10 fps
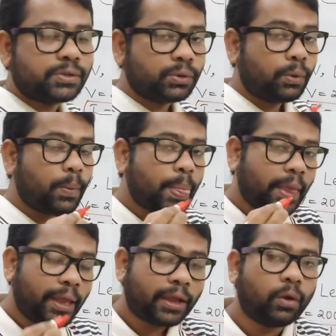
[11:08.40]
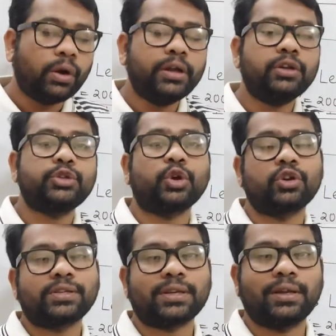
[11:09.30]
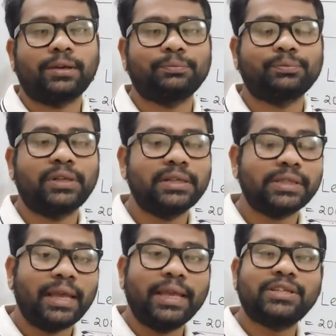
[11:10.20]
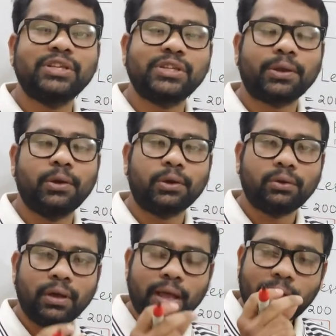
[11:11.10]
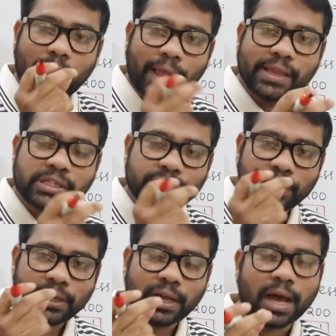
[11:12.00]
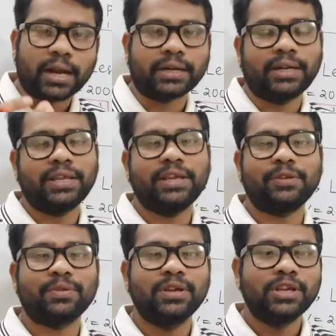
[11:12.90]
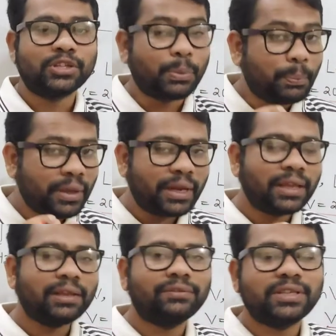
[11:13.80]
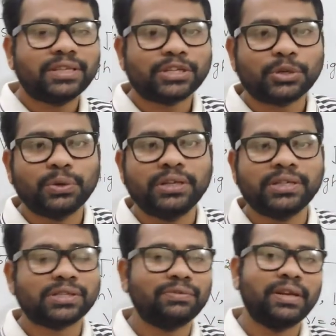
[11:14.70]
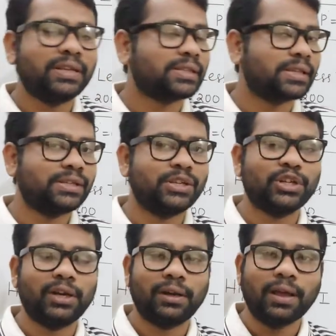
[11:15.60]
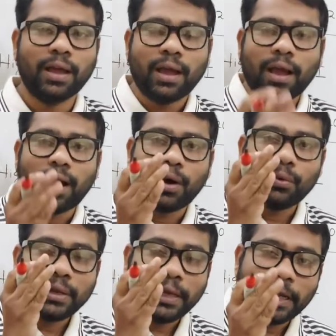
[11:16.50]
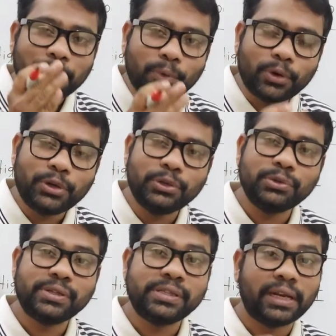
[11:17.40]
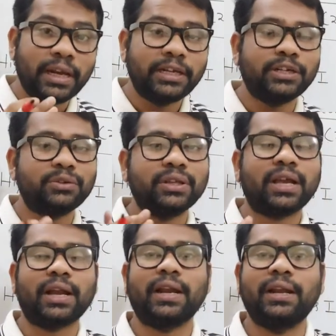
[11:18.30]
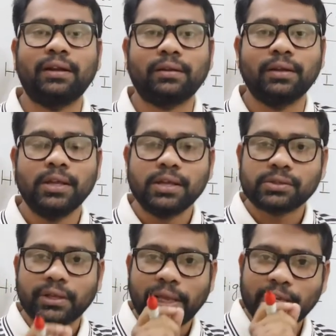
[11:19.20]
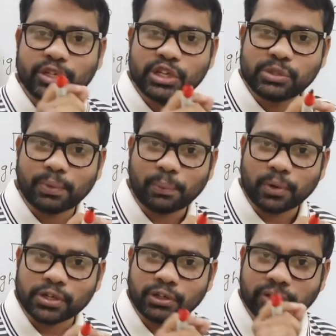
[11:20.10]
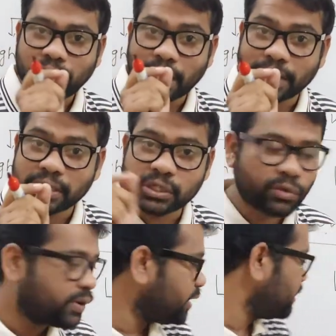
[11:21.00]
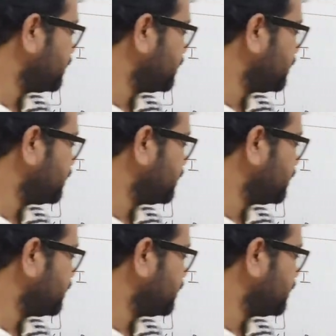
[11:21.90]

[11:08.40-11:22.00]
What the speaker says: So, according to Joule's law, that is H is equal to I square RT. So, beginning of this session only just we discussed it, children. How heat produced is related to the current. So, H is proportional to the I square.